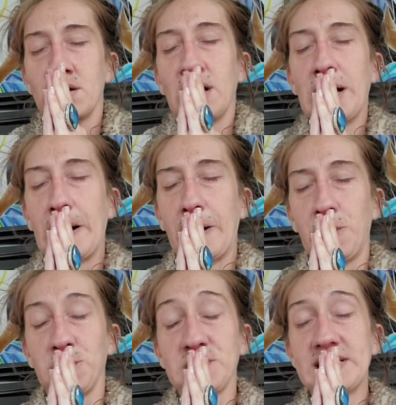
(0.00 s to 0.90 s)

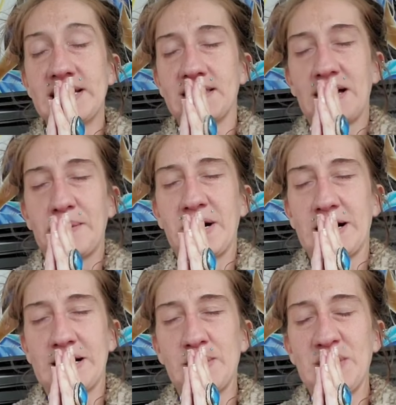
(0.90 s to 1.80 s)
holding that
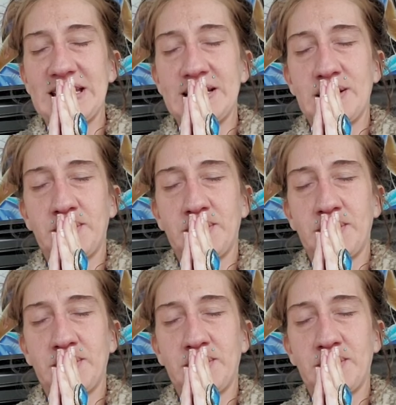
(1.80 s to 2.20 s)
part of me